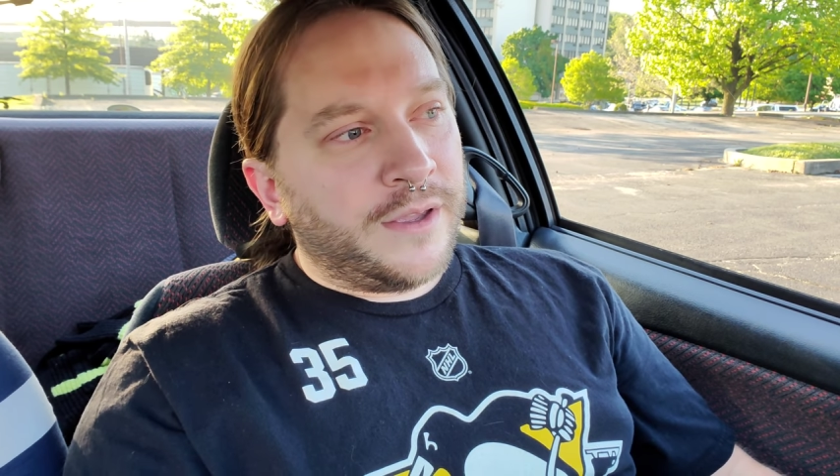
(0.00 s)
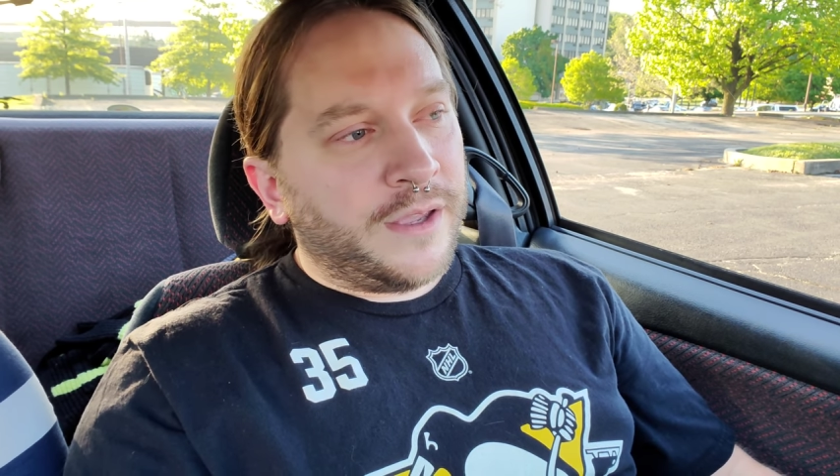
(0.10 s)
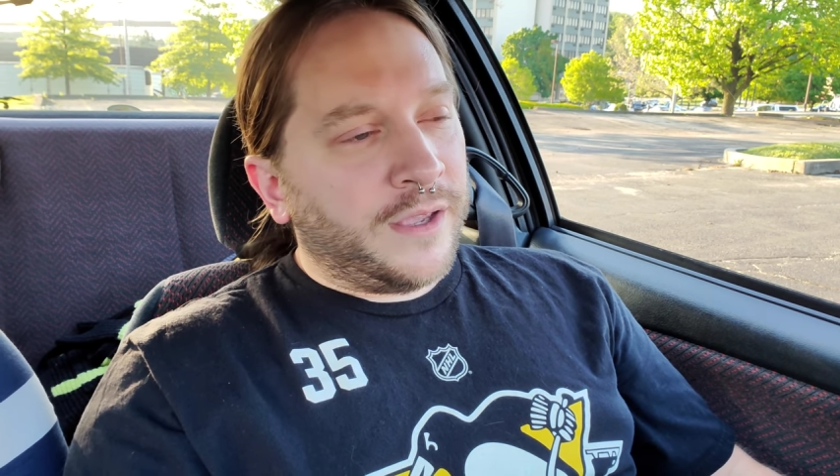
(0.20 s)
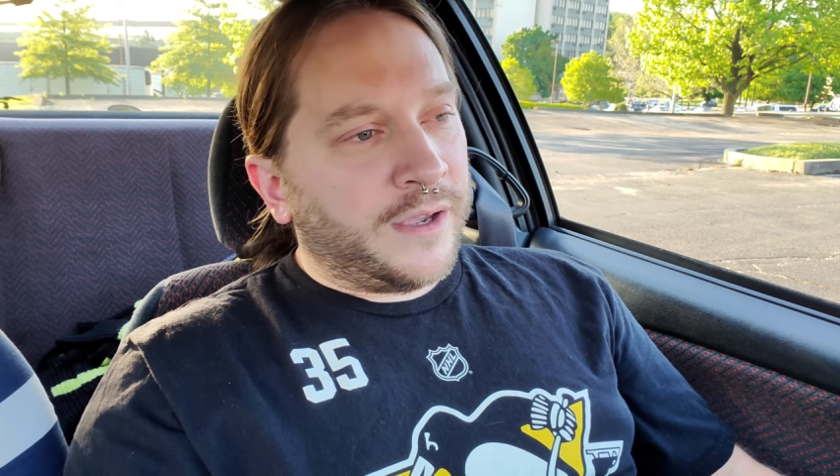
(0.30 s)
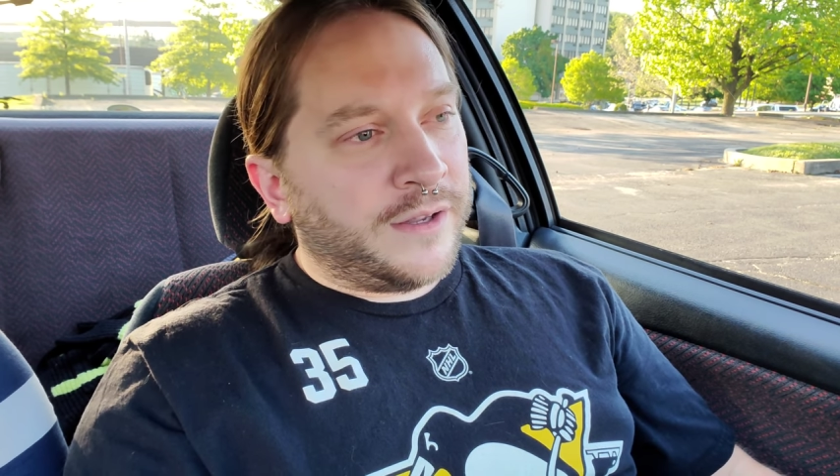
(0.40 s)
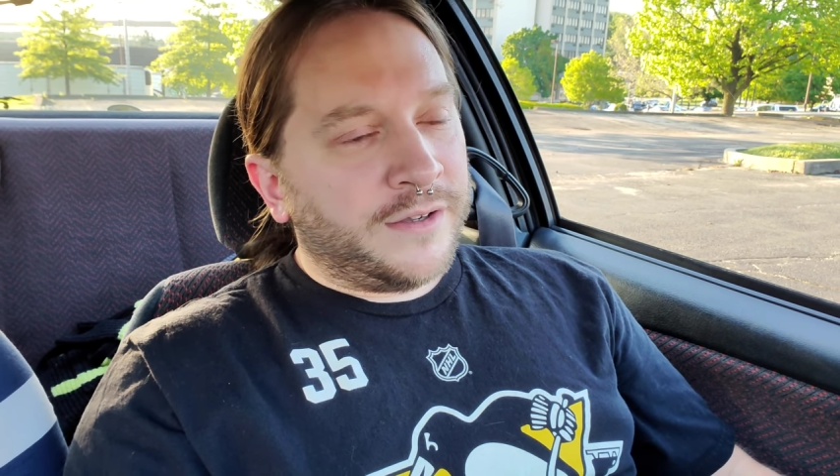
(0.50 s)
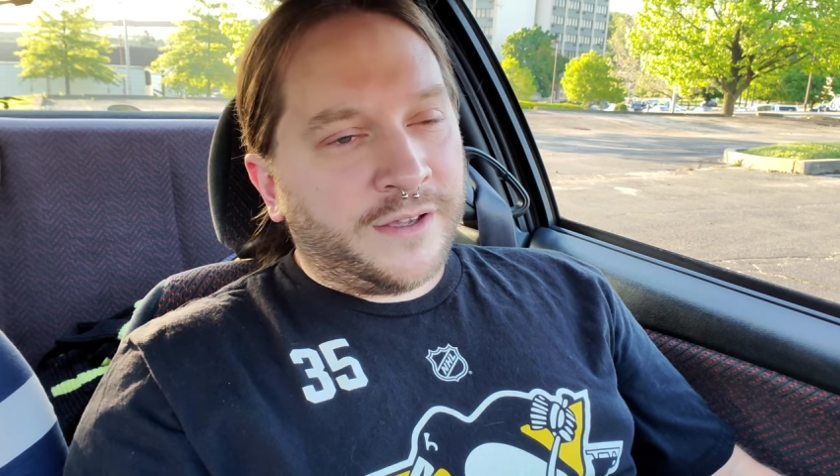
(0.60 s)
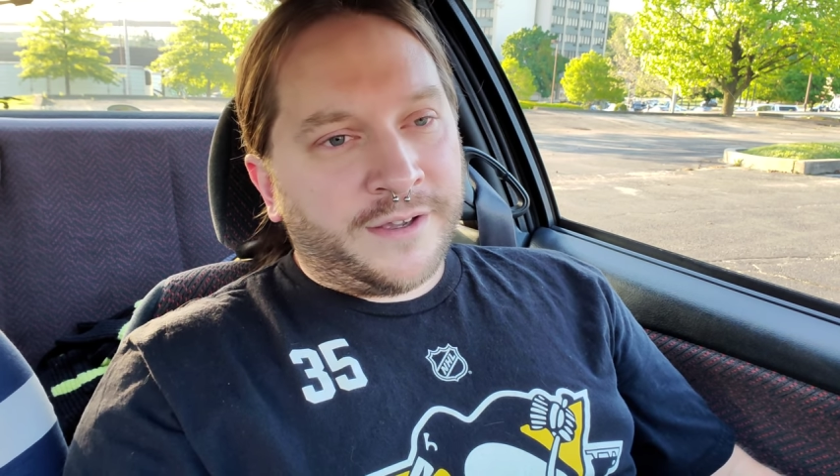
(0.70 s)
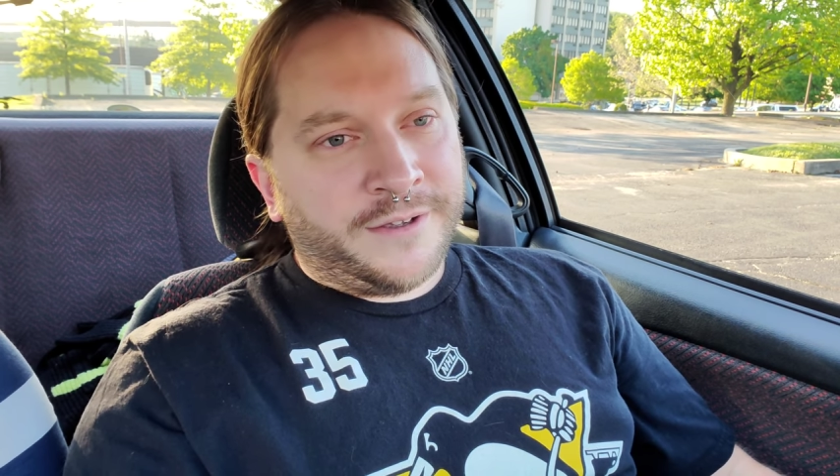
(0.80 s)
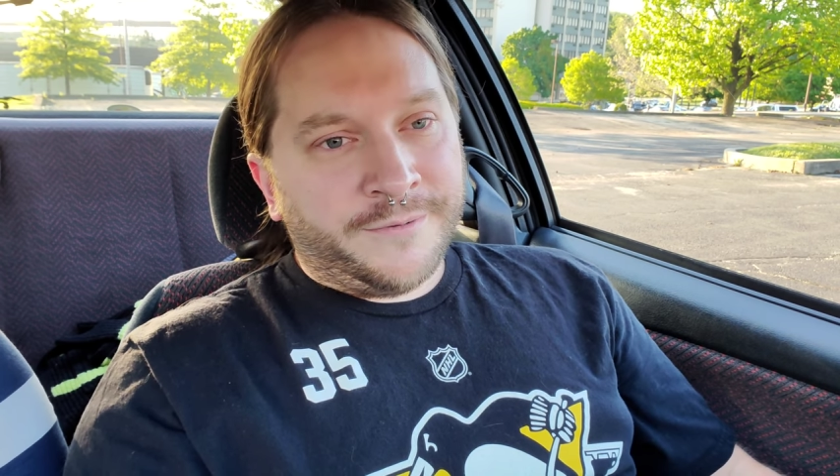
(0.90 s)
I and know.
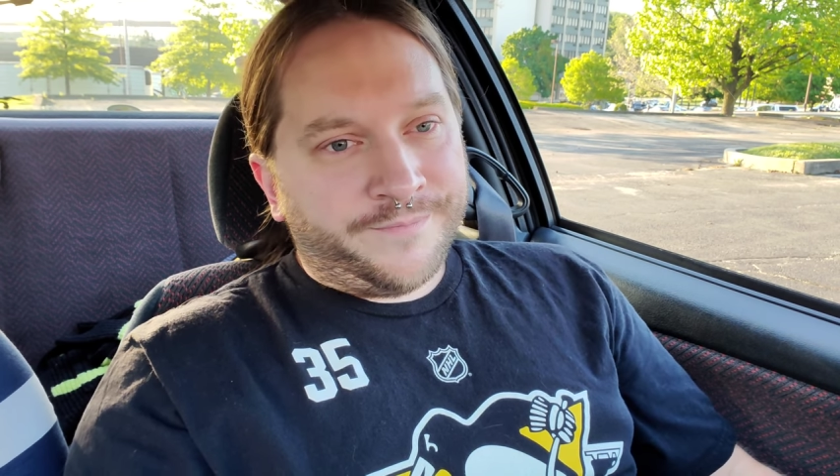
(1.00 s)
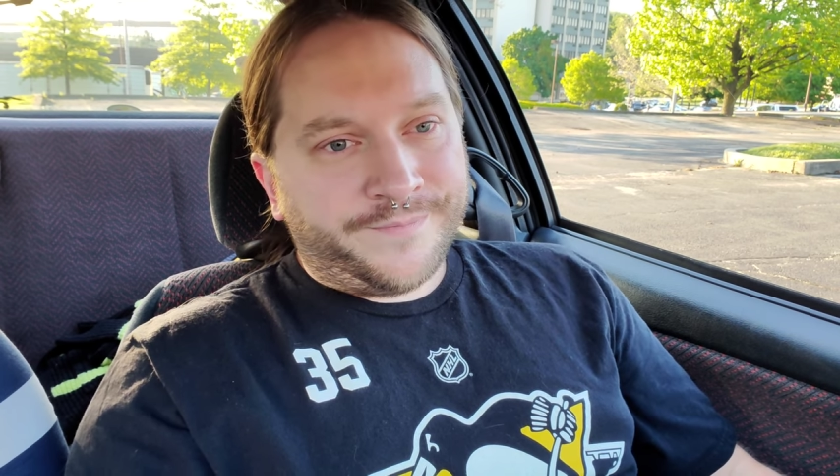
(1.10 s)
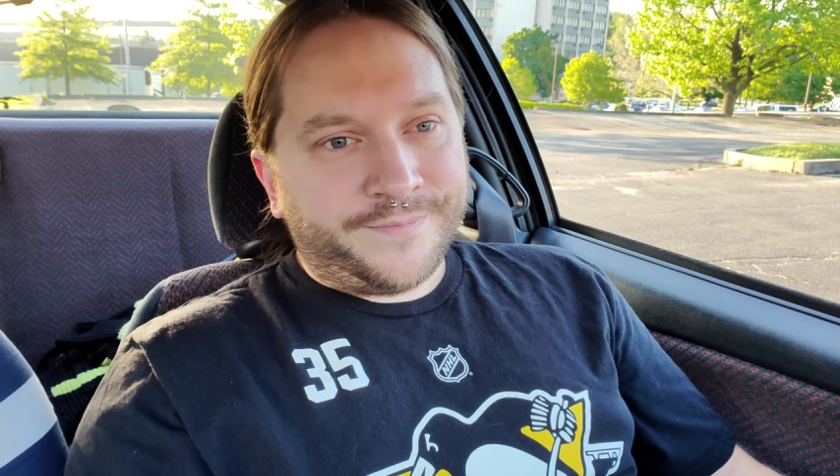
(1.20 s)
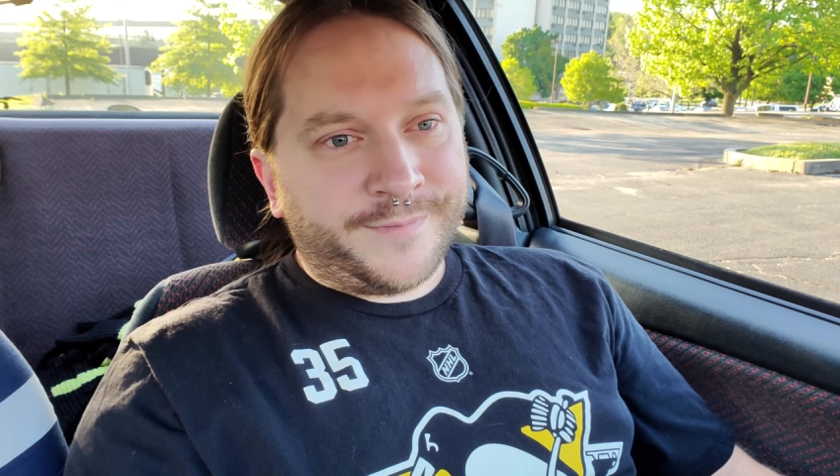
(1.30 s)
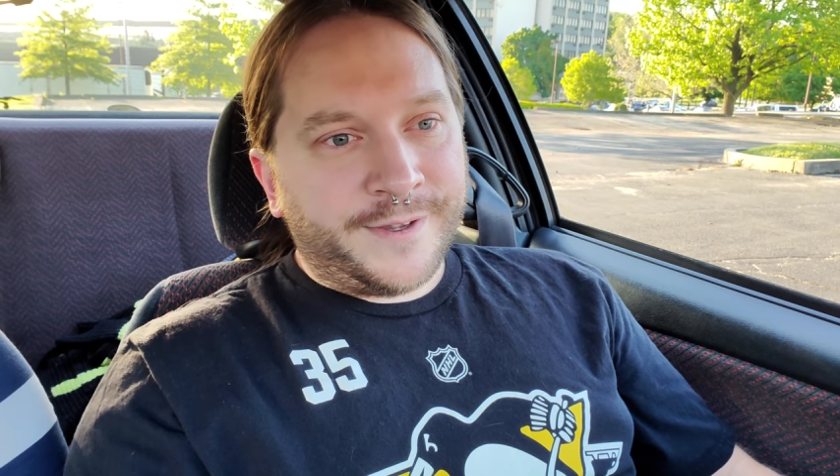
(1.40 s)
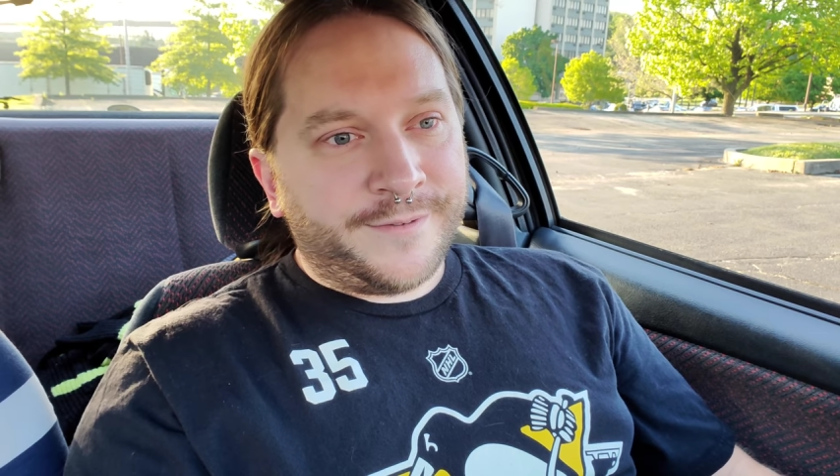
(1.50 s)
uh I